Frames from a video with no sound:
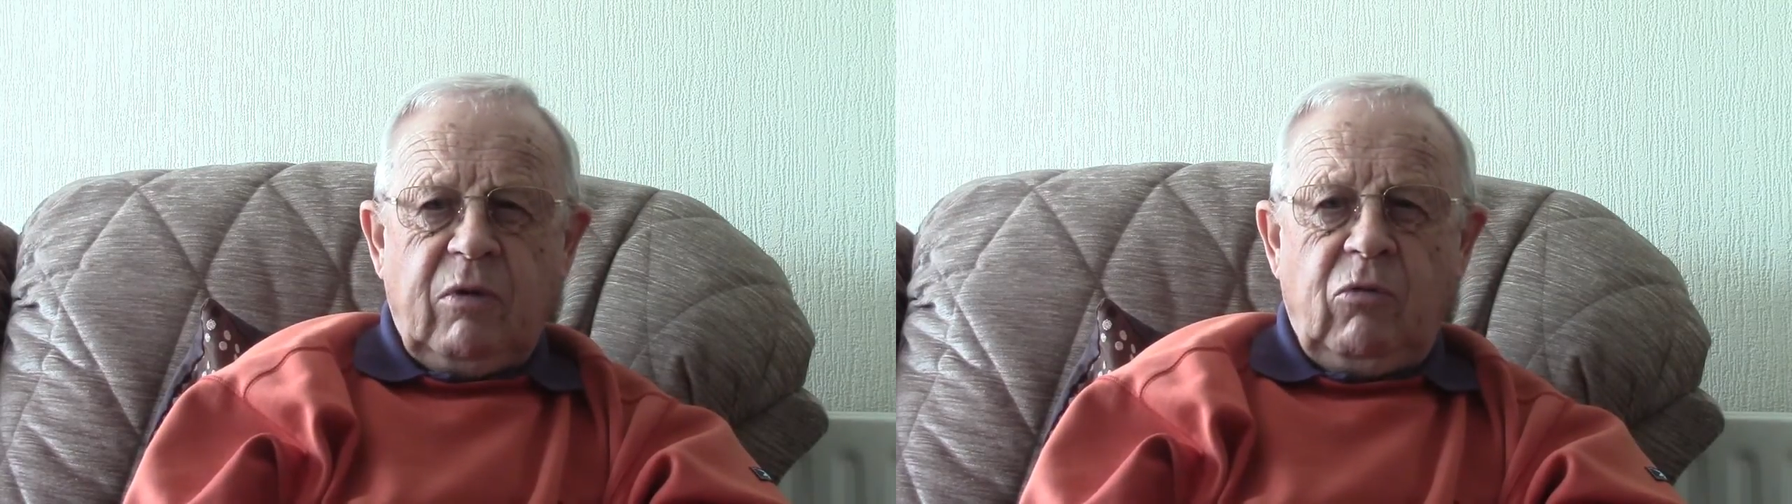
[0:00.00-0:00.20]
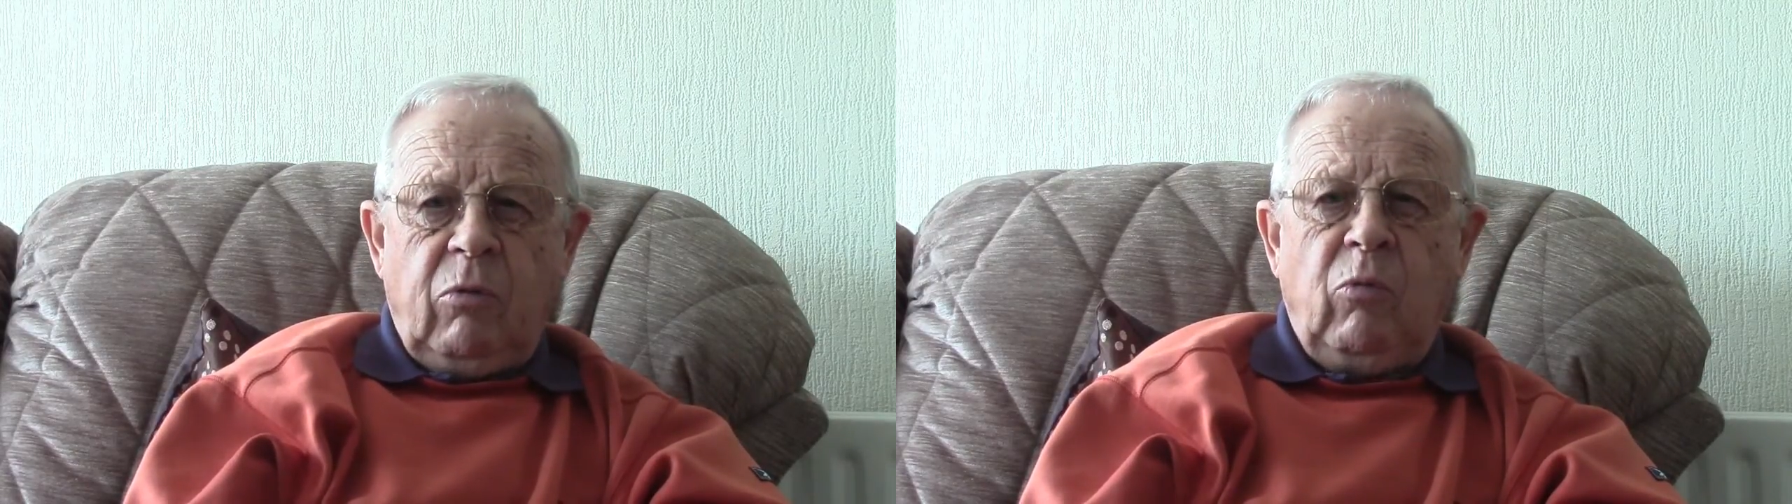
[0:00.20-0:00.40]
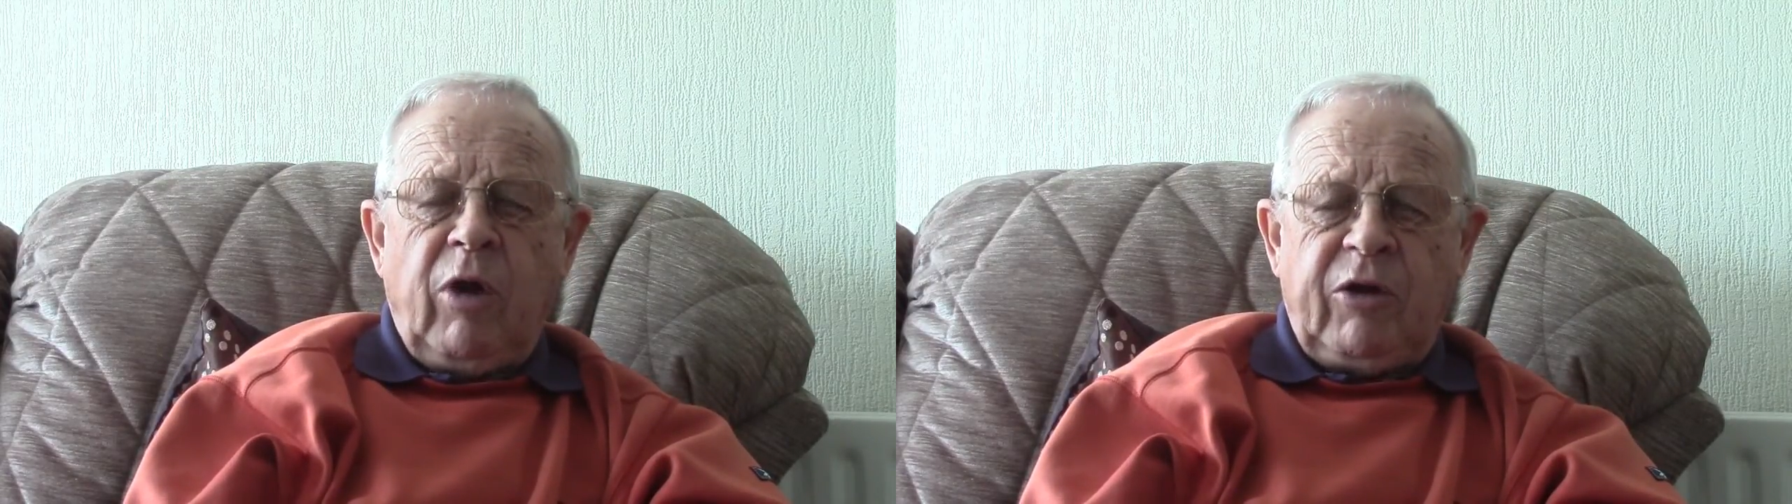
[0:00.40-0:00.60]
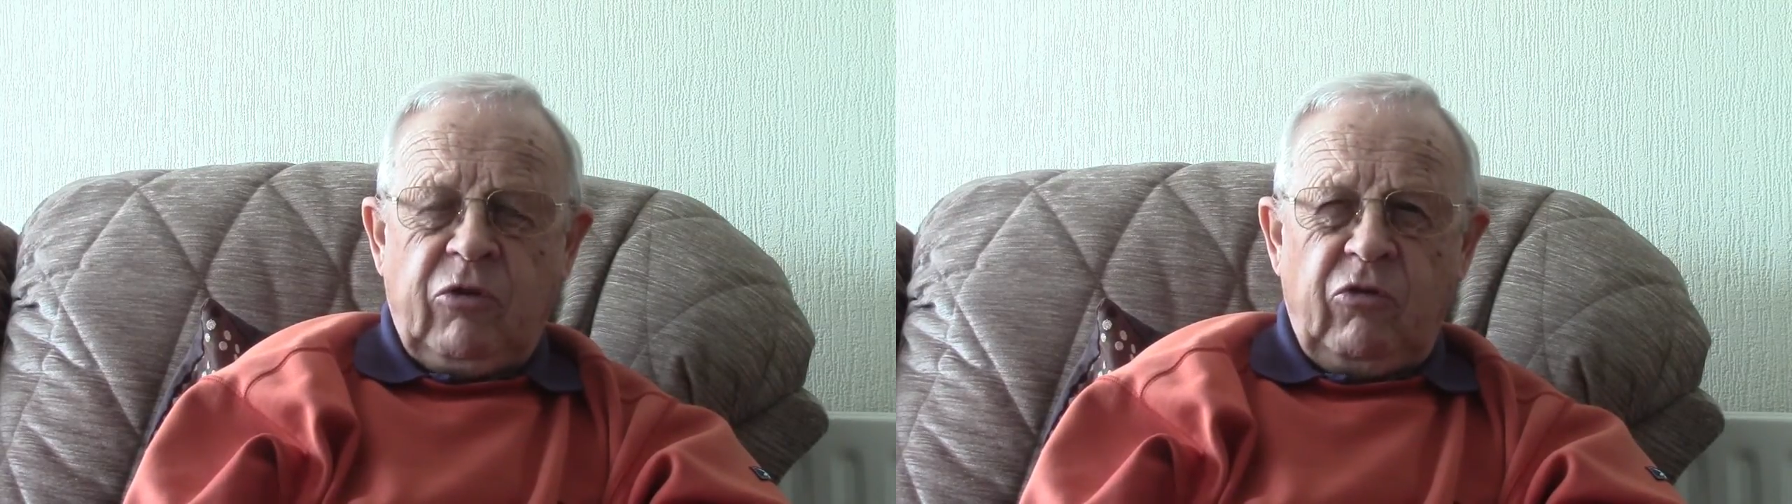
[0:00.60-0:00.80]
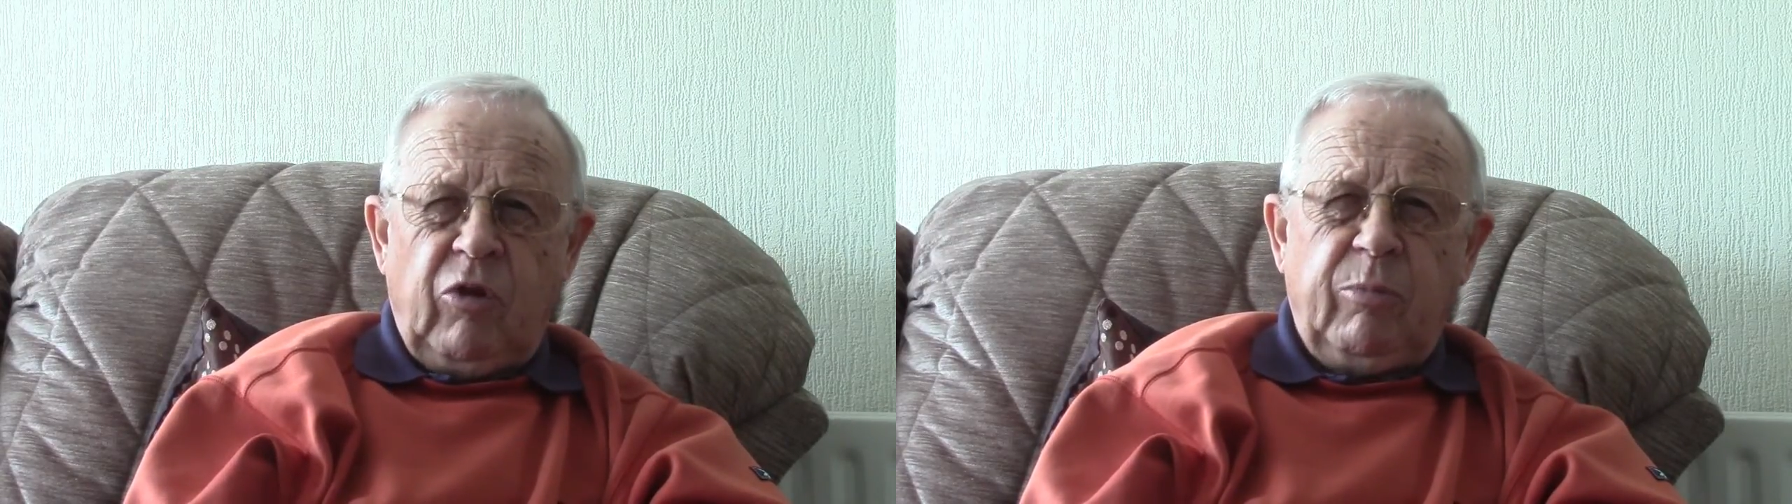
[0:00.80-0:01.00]
right
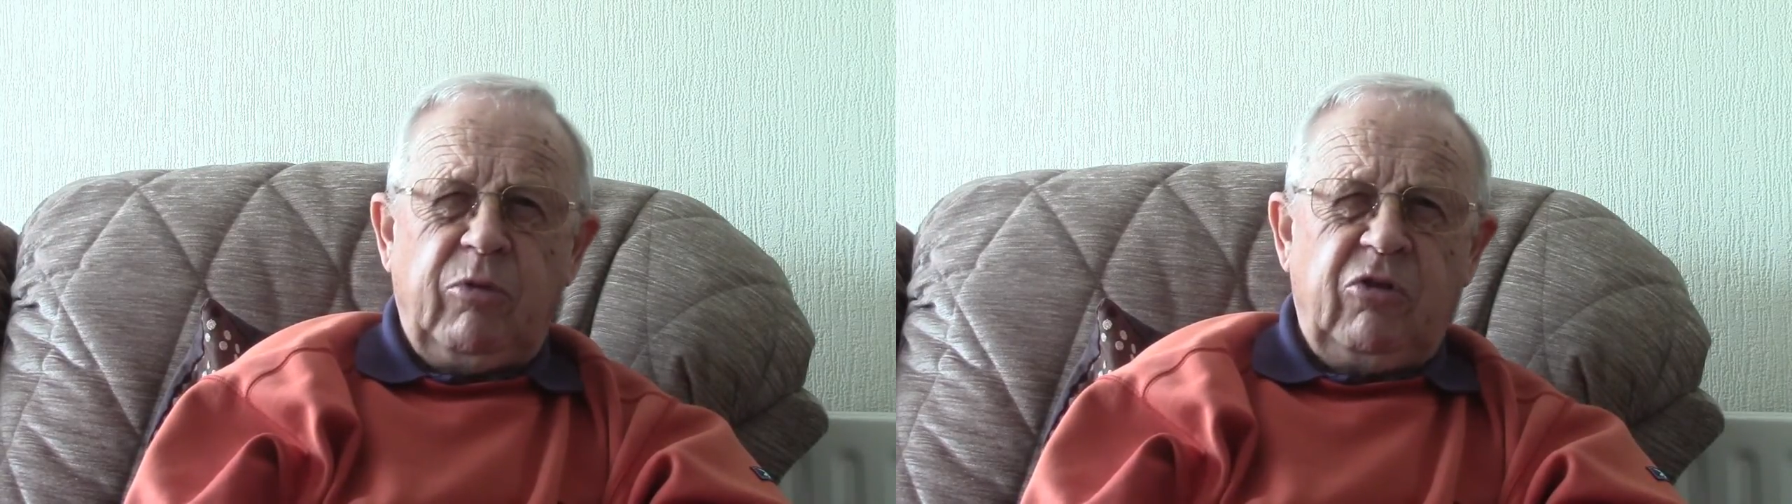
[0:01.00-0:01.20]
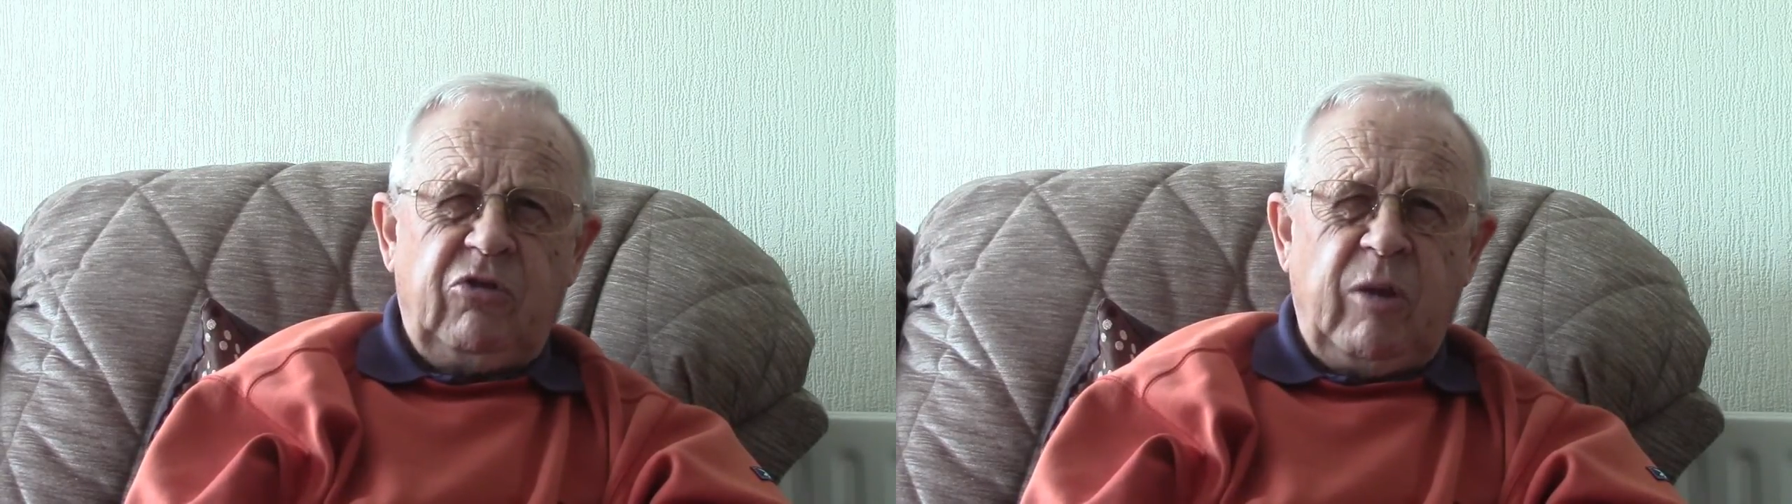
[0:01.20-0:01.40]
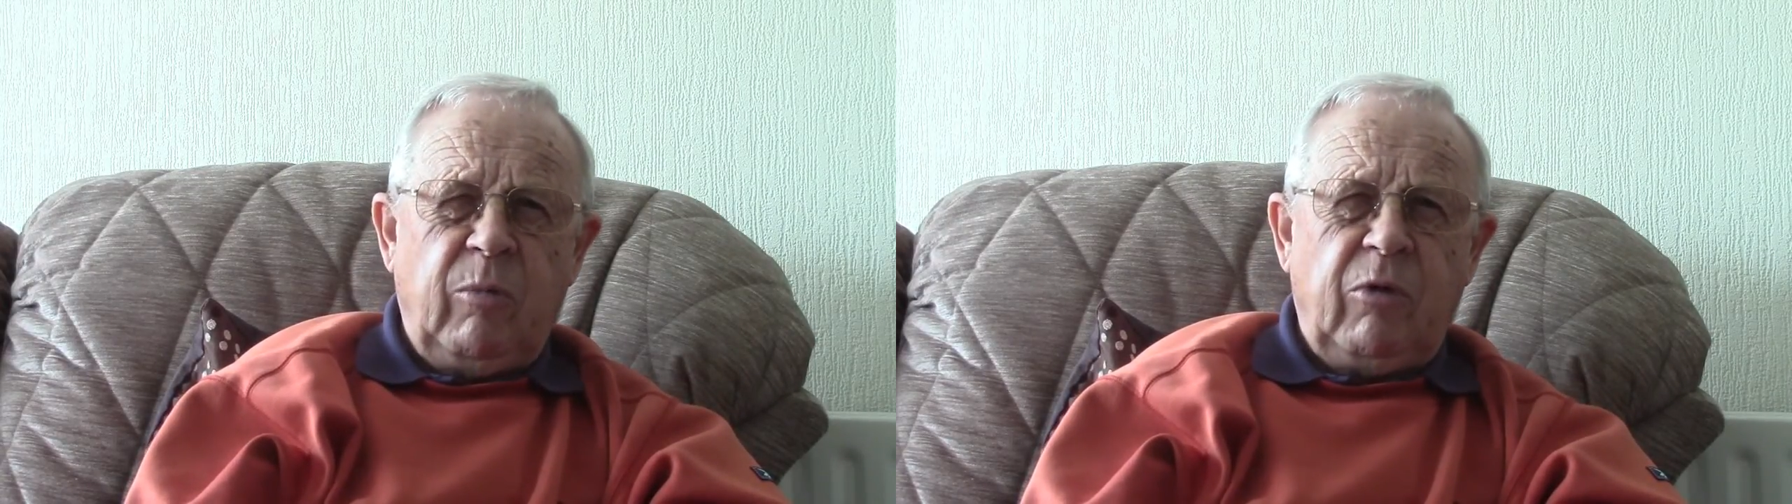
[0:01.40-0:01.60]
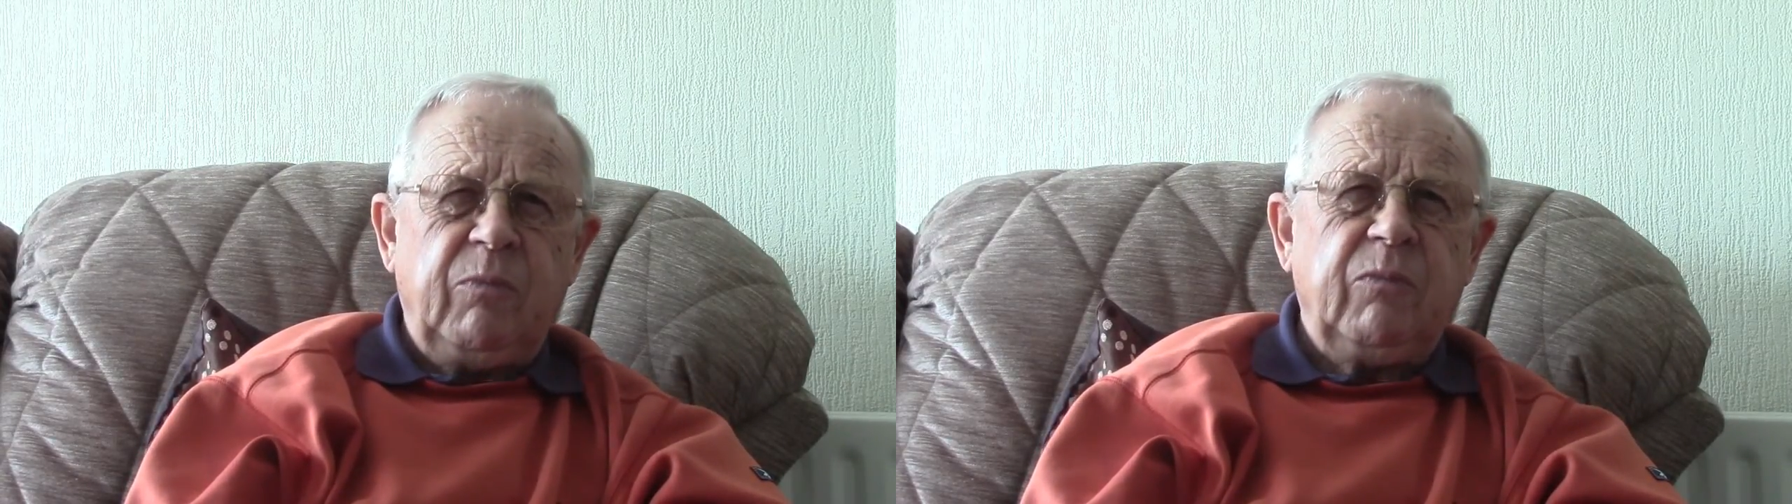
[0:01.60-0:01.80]
on top of the cinema.